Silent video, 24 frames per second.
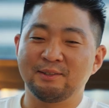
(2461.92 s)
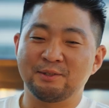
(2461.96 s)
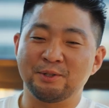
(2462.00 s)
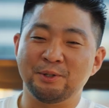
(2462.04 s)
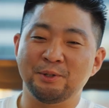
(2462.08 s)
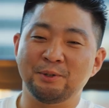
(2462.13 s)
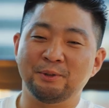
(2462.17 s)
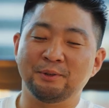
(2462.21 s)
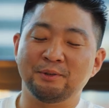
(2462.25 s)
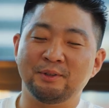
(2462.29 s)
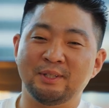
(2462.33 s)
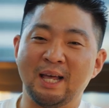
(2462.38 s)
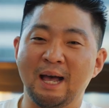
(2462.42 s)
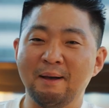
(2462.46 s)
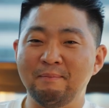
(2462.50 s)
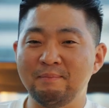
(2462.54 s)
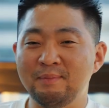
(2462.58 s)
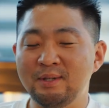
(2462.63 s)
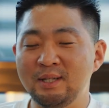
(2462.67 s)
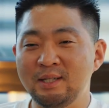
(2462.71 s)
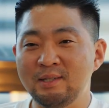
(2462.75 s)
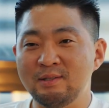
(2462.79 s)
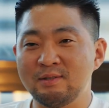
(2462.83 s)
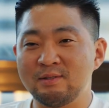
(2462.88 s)
So that
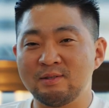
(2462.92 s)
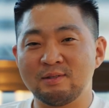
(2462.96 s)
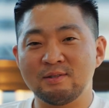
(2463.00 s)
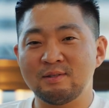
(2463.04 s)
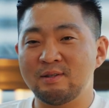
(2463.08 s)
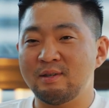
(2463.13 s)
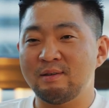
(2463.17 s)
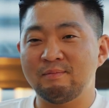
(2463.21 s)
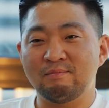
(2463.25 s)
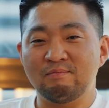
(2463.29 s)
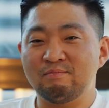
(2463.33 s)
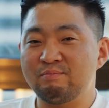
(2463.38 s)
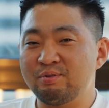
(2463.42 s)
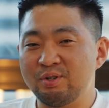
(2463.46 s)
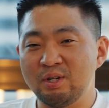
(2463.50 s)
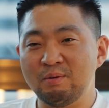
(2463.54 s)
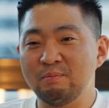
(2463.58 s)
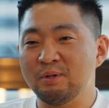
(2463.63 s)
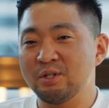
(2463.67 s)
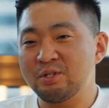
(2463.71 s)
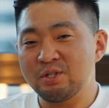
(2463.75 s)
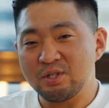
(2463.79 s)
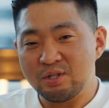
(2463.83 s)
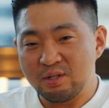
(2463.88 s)
means pretty
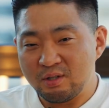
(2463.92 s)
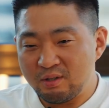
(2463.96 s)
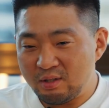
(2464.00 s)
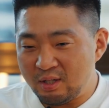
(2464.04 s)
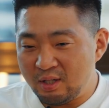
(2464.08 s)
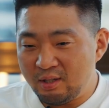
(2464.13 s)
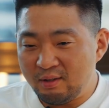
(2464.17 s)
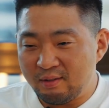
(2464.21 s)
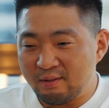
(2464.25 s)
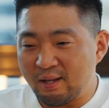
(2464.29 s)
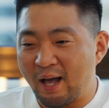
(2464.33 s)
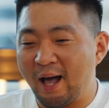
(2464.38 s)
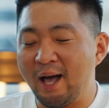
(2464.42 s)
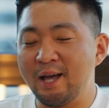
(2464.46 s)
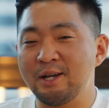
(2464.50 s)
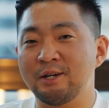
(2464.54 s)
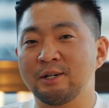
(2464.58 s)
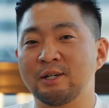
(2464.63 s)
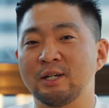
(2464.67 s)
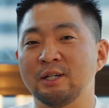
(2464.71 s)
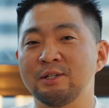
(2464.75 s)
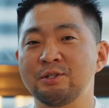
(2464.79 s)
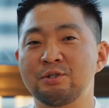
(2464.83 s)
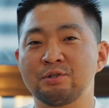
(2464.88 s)
much
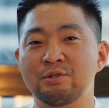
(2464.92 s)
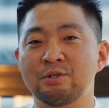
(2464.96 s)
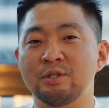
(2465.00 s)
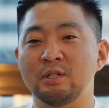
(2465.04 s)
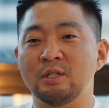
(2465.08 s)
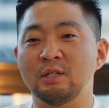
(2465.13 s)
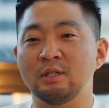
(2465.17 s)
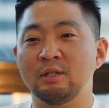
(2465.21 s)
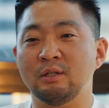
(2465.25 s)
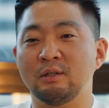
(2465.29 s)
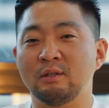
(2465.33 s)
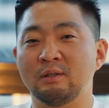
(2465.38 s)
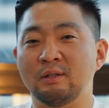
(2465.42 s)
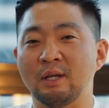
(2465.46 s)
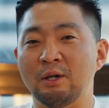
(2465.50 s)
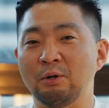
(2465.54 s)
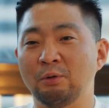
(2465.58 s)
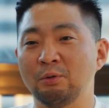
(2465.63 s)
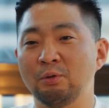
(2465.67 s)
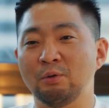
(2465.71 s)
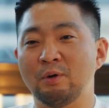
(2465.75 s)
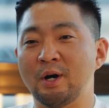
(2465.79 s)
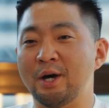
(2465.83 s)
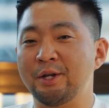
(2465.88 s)
entire country, they
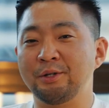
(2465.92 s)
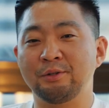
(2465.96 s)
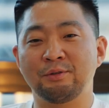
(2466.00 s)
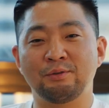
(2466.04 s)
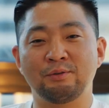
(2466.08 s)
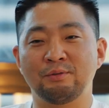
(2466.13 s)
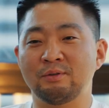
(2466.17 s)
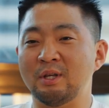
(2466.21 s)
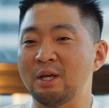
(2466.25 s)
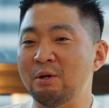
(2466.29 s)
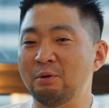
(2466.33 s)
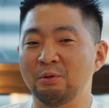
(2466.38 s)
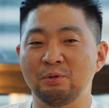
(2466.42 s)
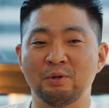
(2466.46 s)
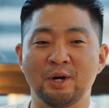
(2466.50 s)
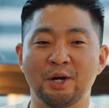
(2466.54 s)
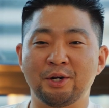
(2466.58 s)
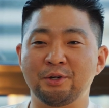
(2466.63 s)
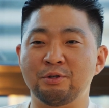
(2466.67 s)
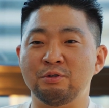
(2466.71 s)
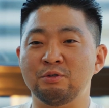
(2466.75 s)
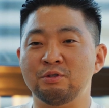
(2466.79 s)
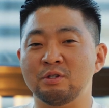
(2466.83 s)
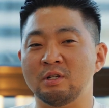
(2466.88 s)
don't know how
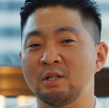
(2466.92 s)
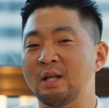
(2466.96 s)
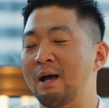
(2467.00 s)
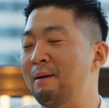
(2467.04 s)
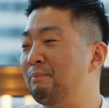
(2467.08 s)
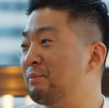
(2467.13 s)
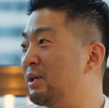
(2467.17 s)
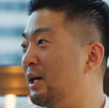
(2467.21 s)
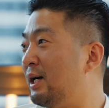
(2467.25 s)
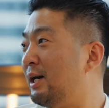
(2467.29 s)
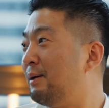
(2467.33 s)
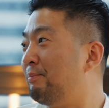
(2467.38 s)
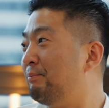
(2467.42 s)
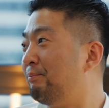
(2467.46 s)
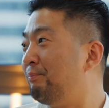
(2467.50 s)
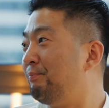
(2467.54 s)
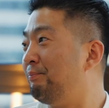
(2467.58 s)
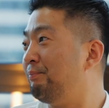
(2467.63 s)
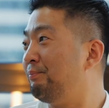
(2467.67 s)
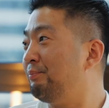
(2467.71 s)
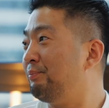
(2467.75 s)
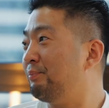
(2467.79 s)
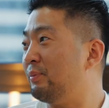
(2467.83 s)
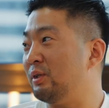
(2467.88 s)
to use a laptop,
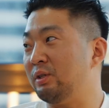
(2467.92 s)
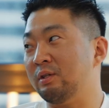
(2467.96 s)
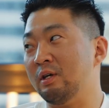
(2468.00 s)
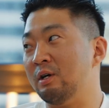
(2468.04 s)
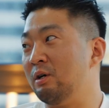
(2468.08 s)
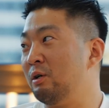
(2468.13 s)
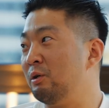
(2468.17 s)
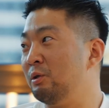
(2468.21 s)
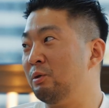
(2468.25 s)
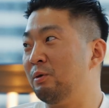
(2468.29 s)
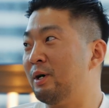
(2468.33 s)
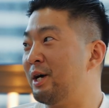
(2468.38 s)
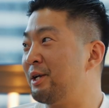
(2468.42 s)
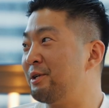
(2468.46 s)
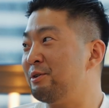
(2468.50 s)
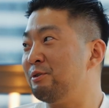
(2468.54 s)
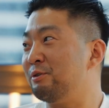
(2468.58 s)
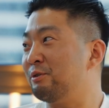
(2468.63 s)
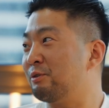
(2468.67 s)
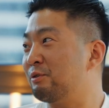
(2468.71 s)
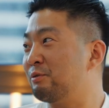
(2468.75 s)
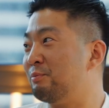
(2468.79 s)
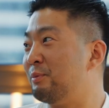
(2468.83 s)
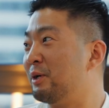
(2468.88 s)
but they all know how to
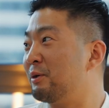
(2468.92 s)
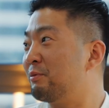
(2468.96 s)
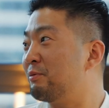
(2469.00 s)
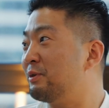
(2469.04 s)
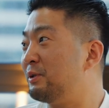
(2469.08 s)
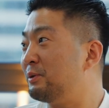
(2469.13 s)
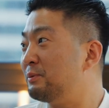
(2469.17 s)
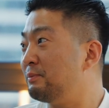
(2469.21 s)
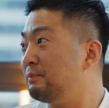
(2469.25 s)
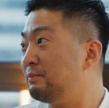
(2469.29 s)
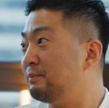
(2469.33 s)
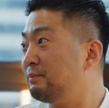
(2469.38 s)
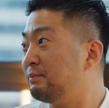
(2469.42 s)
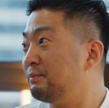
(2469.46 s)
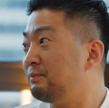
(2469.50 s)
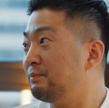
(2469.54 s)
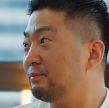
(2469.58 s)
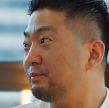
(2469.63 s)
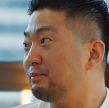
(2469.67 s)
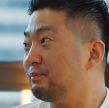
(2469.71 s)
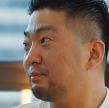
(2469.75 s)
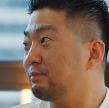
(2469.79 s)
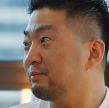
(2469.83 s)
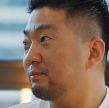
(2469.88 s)
use a smartphone,
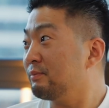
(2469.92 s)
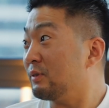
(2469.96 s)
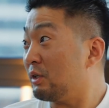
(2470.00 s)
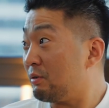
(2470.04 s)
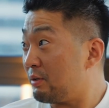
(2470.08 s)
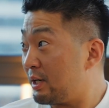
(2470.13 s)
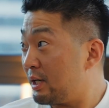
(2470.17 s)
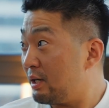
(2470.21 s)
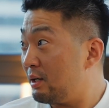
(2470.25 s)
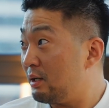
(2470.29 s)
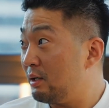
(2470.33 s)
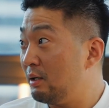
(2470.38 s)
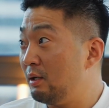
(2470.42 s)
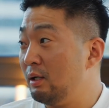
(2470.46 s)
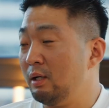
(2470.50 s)
right?